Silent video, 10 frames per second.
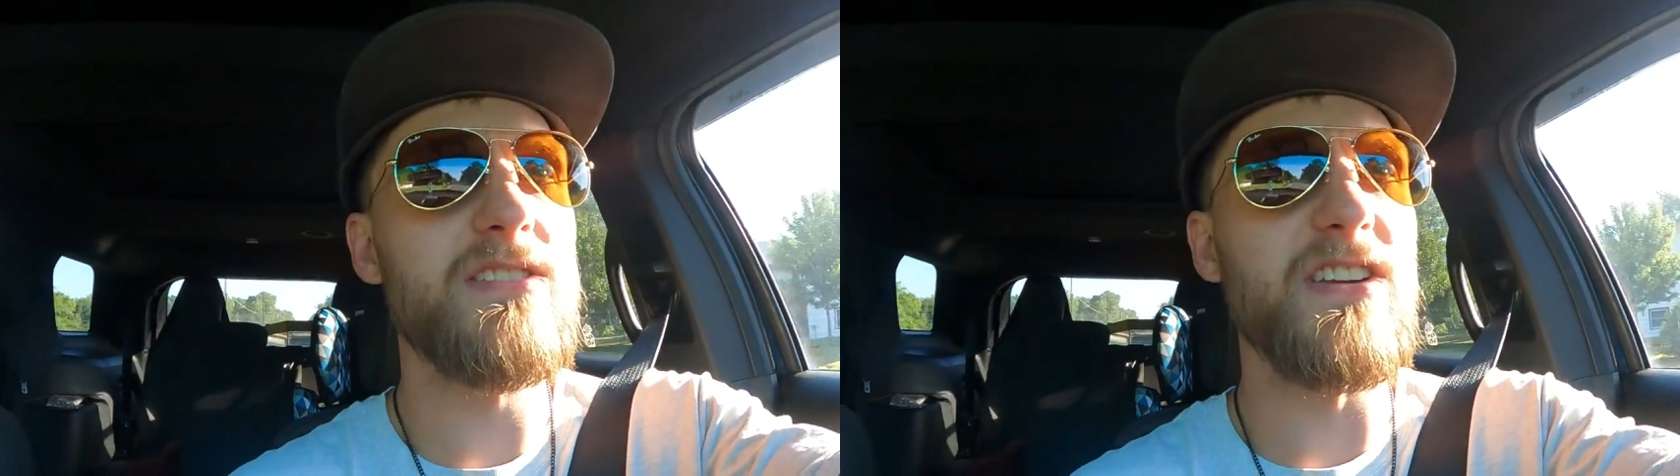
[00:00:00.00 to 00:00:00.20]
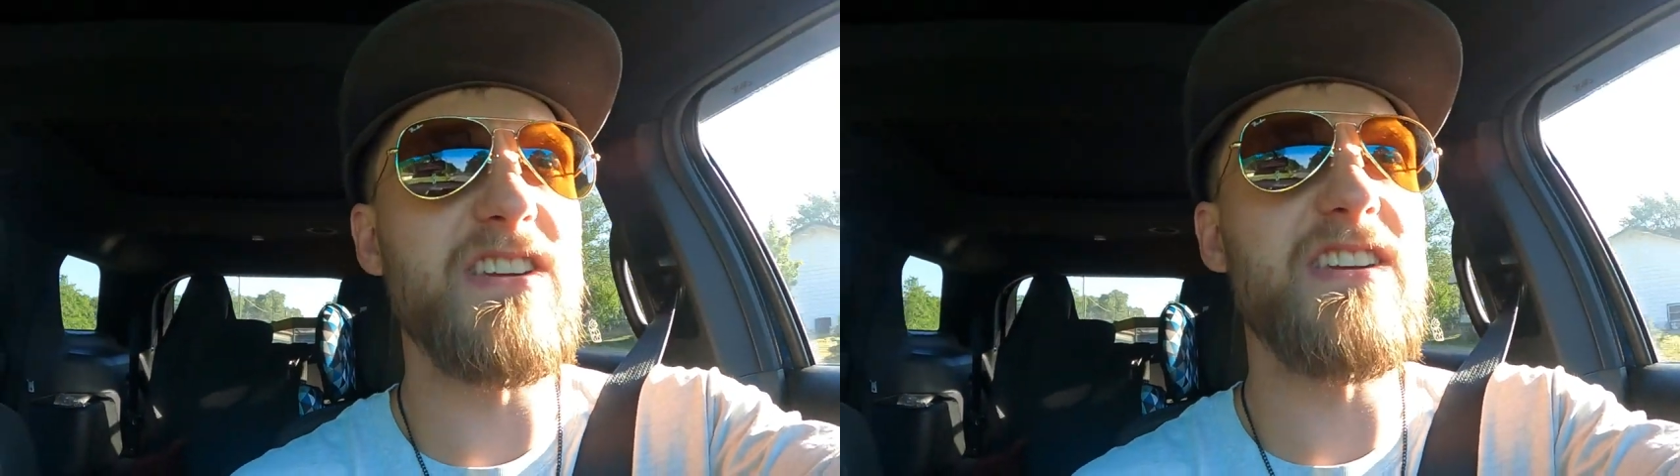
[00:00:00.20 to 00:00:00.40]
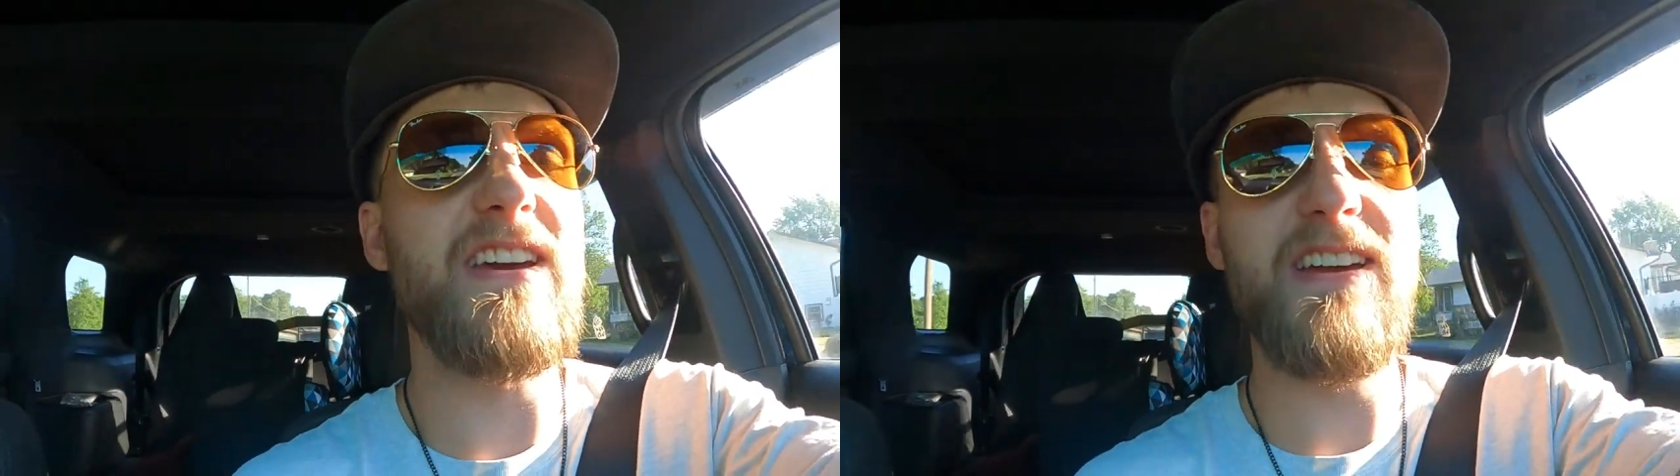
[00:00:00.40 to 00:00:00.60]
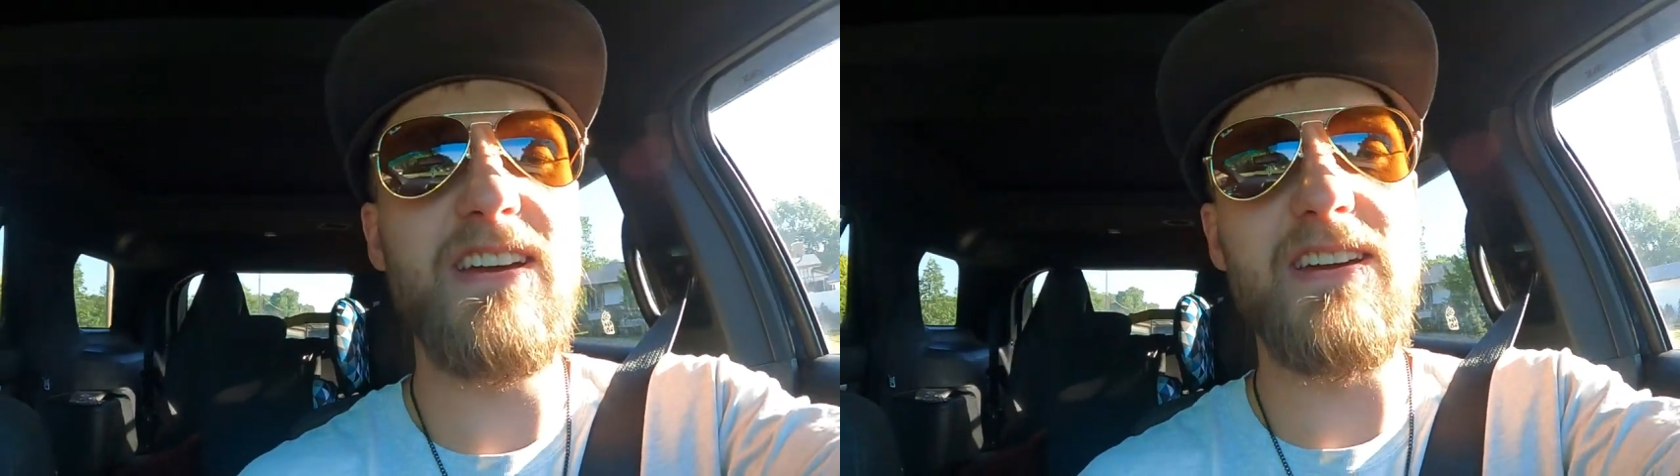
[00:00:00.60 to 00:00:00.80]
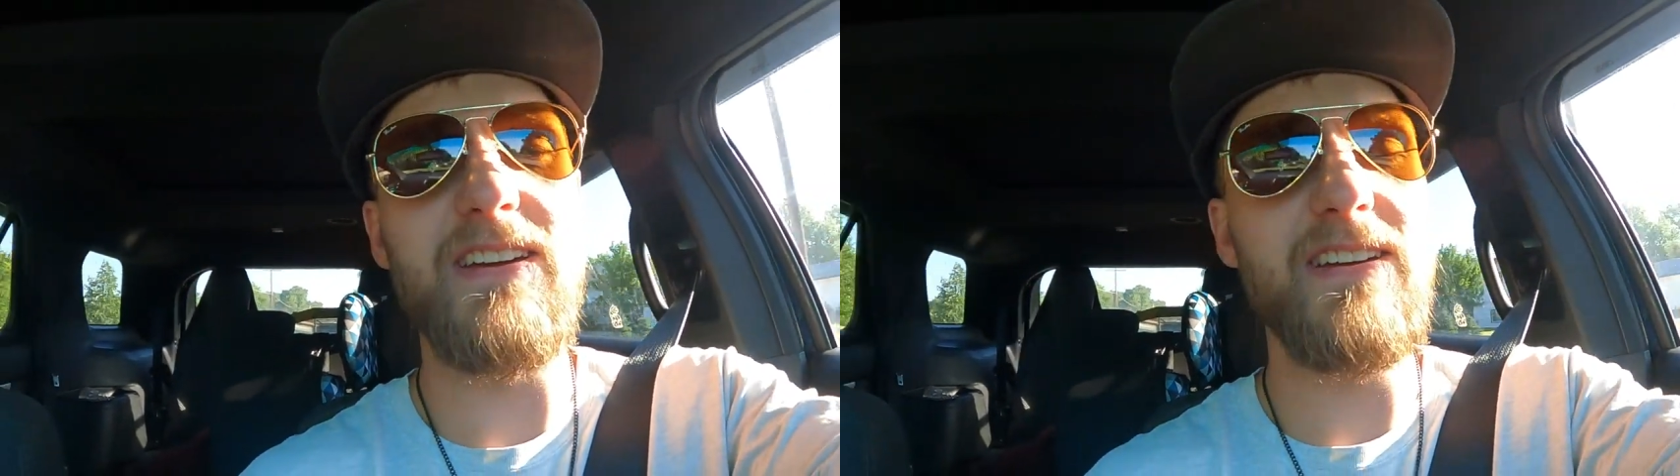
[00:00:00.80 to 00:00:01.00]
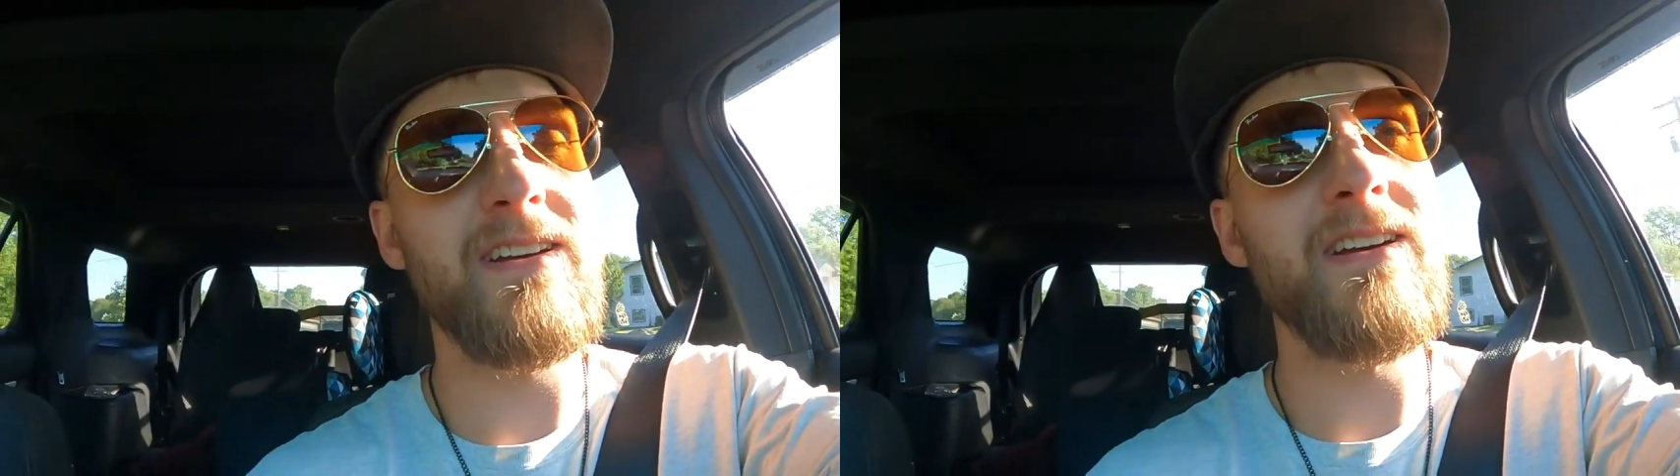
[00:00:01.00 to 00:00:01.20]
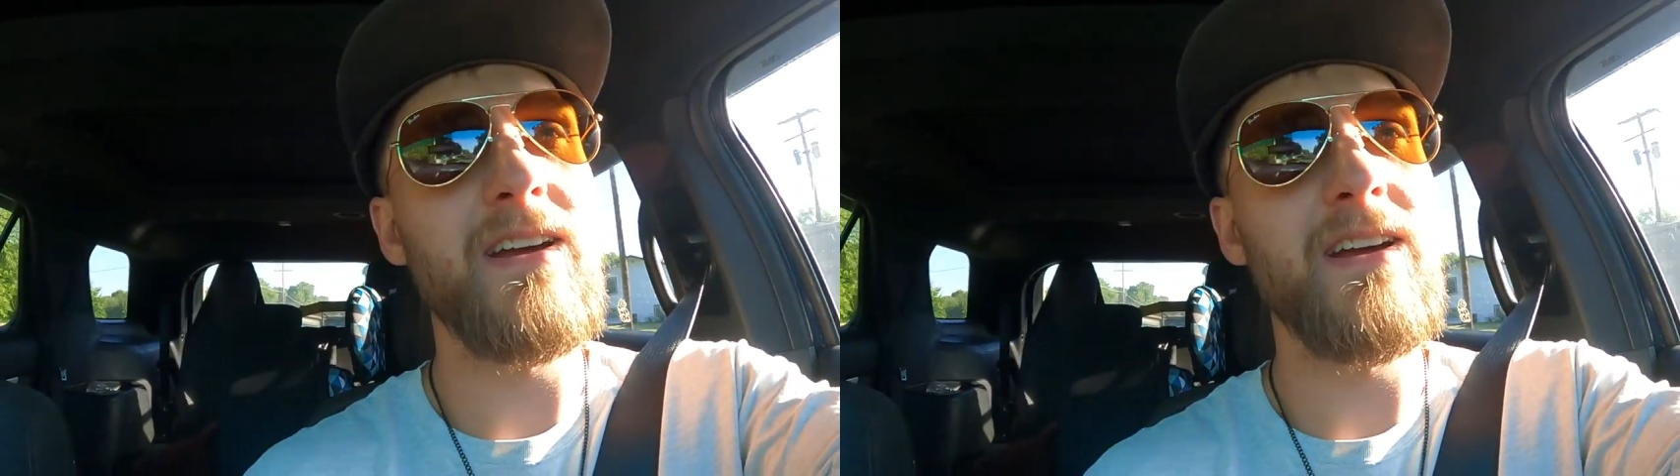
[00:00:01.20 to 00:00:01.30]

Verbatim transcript: today,